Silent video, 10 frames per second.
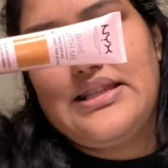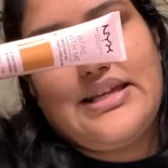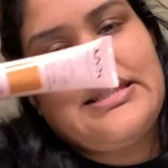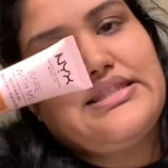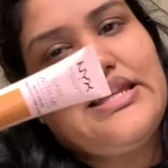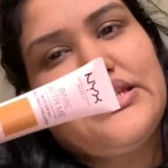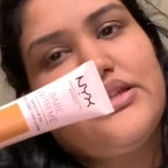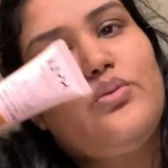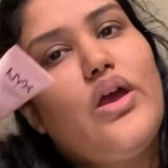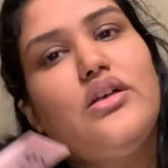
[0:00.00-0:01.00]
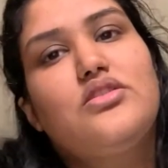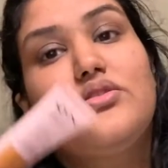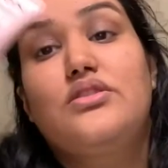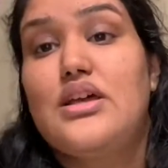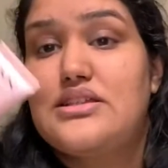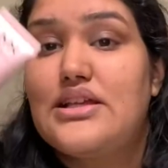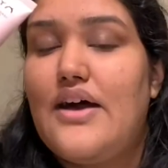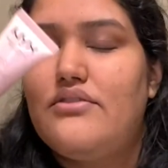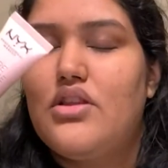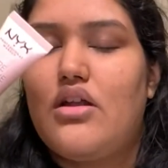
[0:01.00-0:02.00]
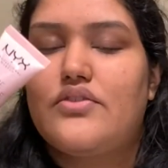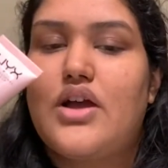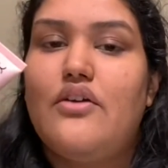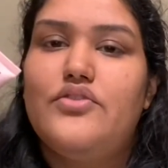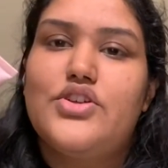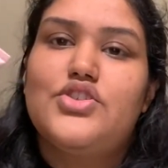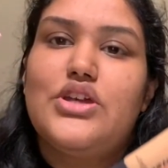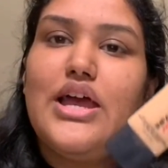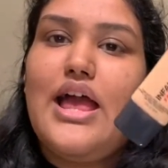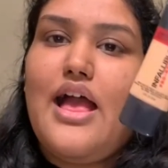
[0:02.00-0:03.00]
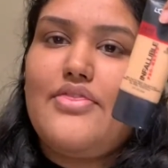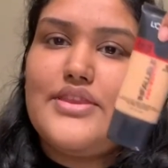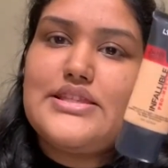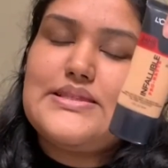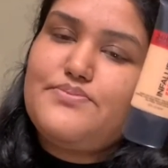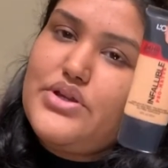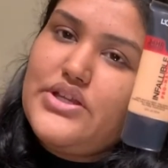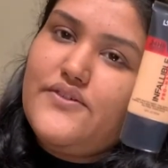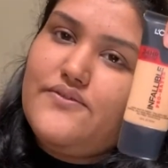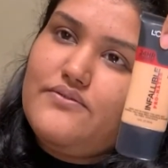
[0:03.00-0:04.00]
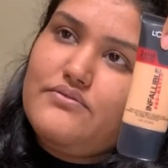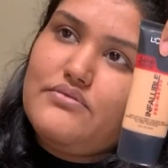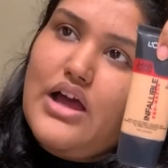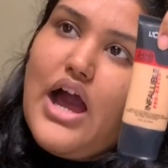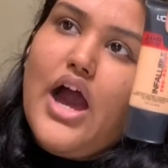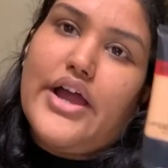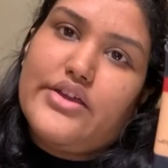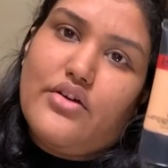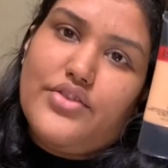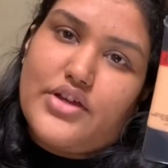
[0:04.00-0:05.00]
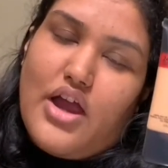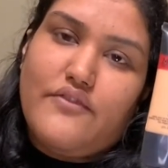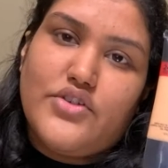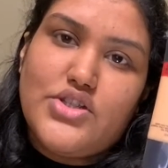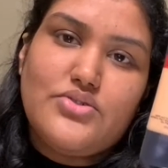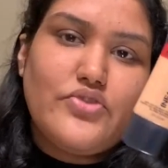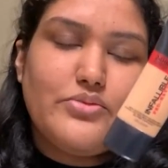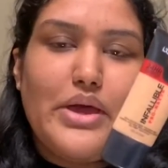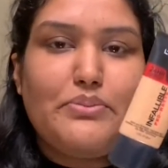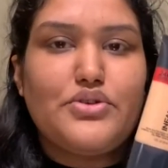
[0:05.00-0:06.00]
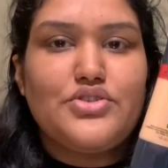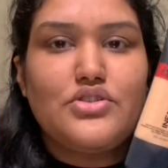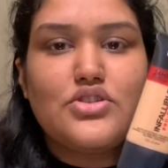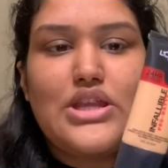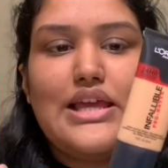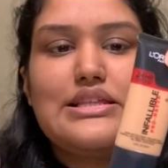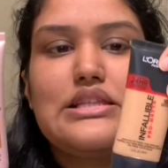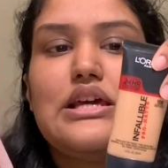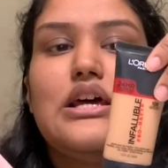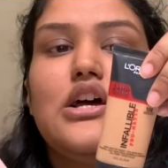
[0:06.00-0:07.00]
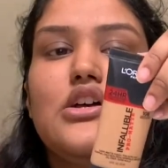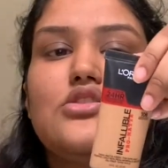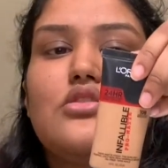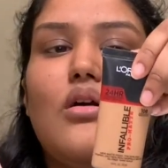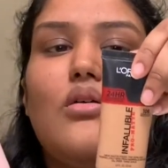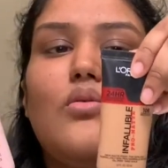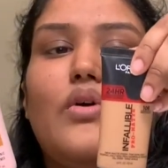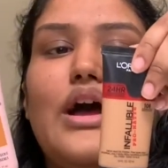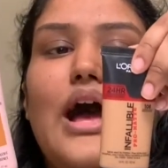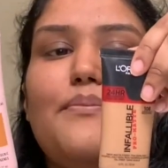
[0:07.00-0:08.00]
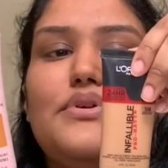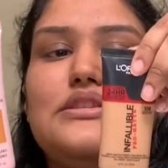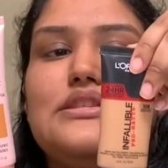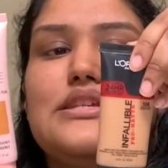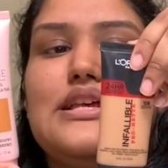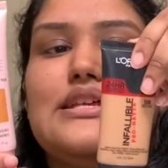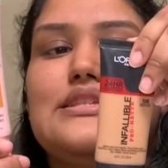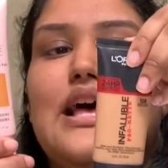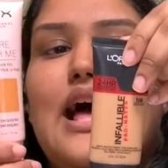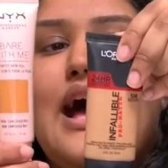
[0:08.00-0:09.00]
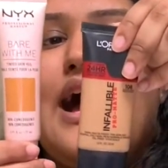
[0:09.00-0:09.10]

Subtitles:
a tinted veil, so it doesn't have a lot of coverage, and this is pretty high on the coverage for my personal taste. So what happens is I